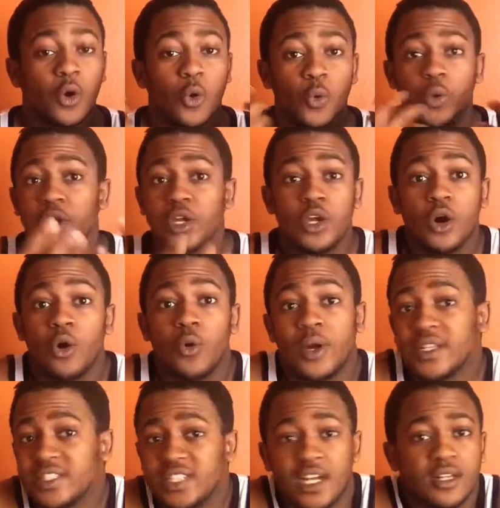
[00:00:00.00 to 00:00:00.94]
we go
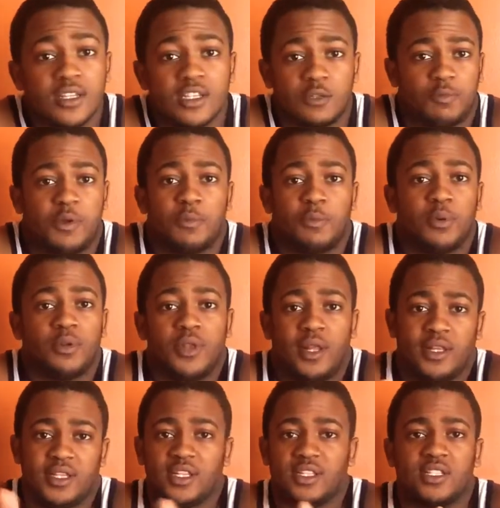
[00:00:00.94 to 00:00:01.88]
and tell these people
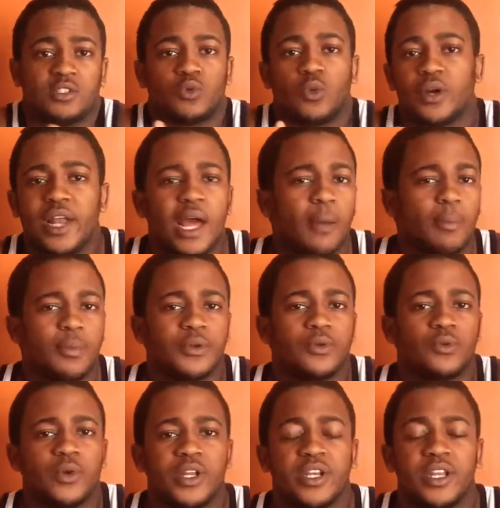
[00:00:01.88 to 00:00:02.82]
that this is what
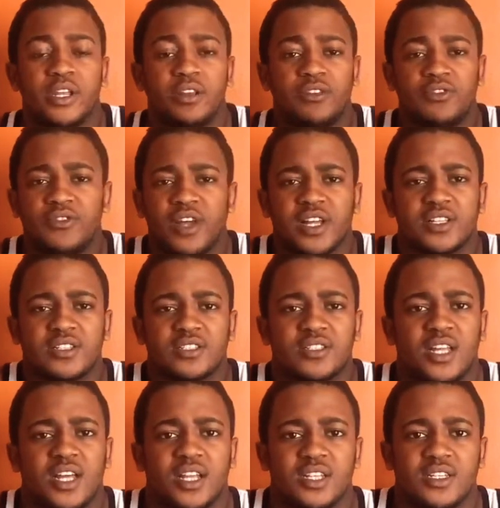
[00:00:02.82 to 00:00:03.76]
happened when in
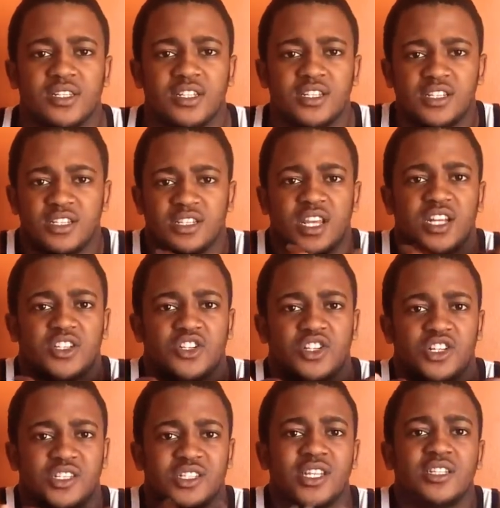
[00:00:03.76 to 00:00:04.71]
fact that this is
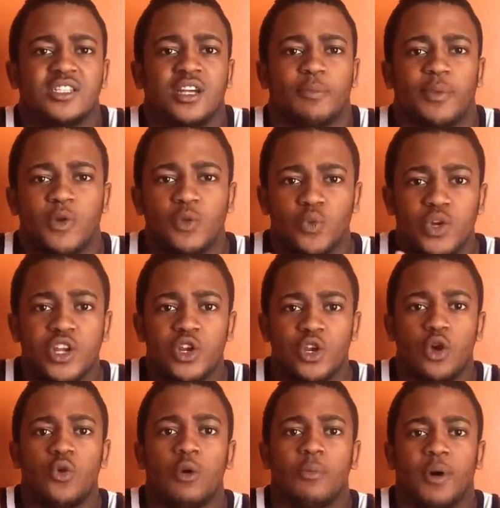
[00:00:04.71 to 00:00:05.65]
actually a setup and we
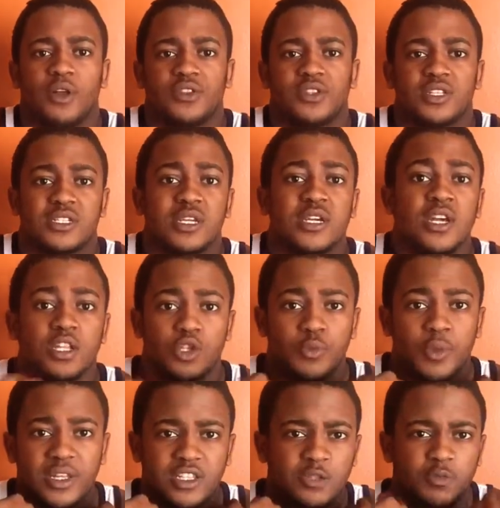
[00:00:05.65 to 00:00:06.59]
know about this to
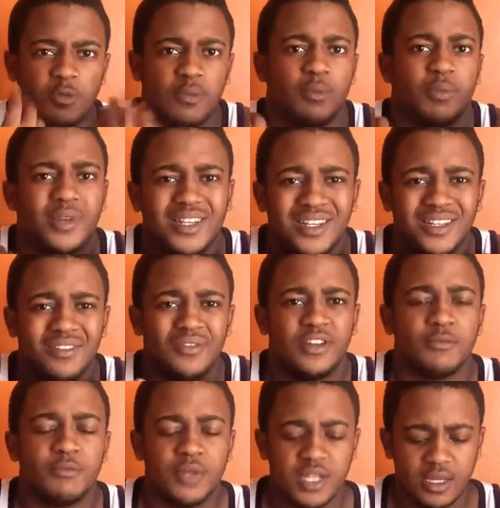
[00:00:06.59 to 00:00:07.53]
make these people believe
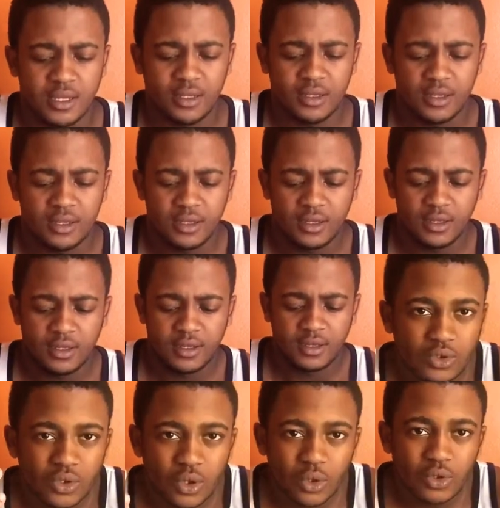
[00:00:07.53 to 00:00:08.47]
in me.
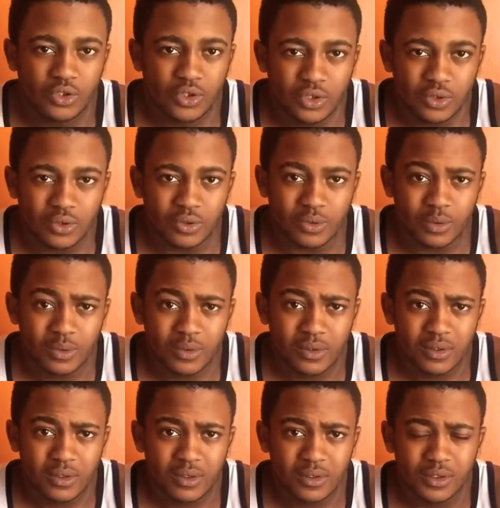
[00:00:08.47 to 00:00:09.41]
I've told you.
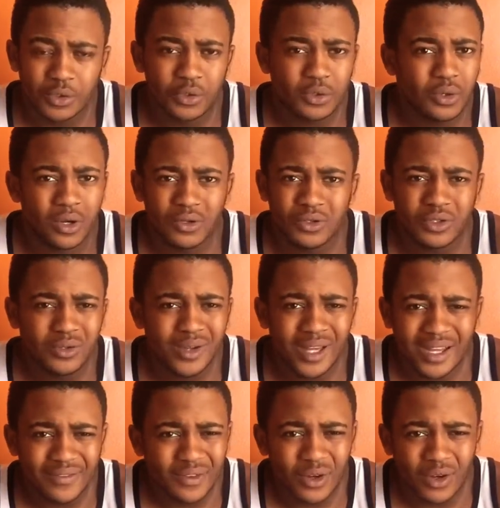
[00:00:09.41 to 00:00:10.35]
Do you
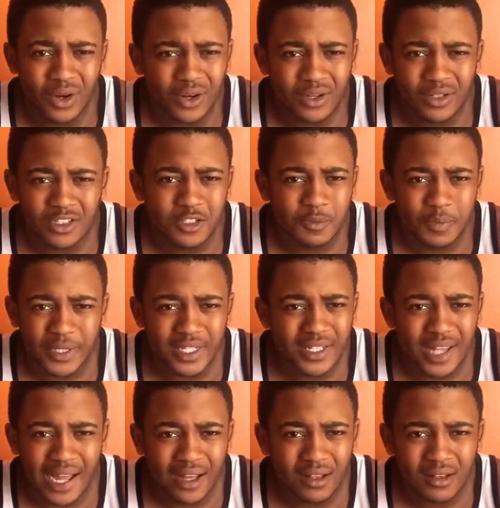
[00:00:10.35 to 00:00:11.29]
have God on speed
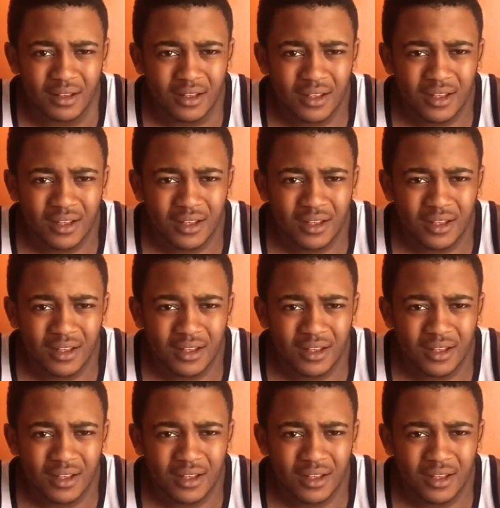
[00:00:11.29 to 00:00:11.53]
dial?